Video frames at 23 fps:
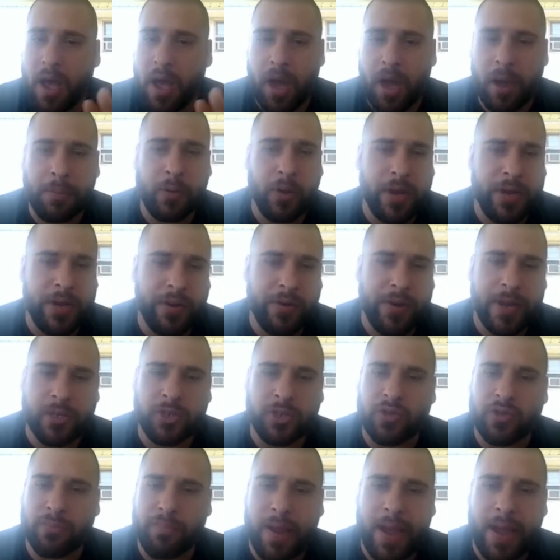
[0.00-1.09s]
Upgrade your
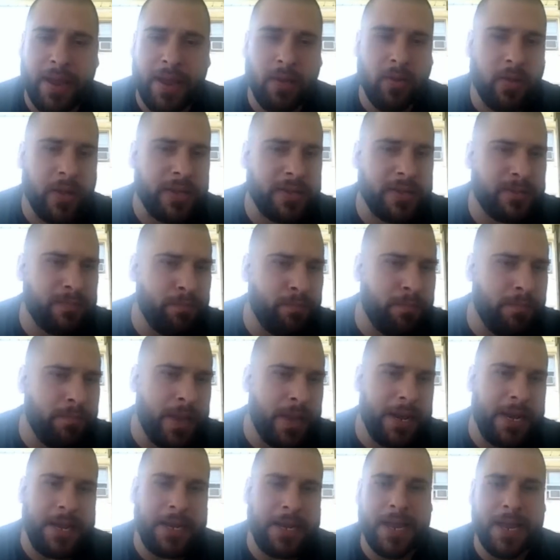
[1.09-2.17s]
Extra Mile as
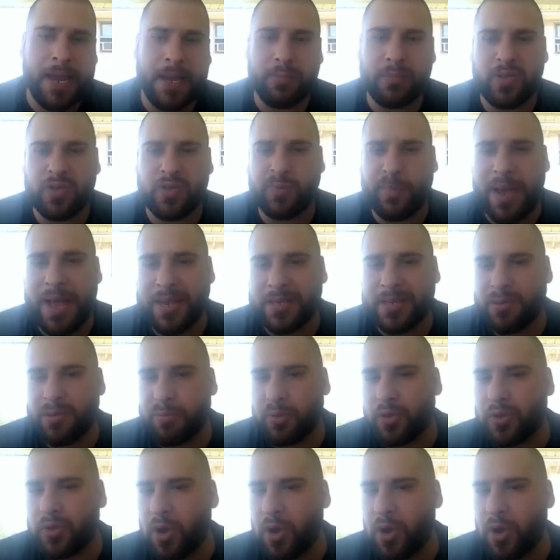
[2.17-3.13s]
many times as possible.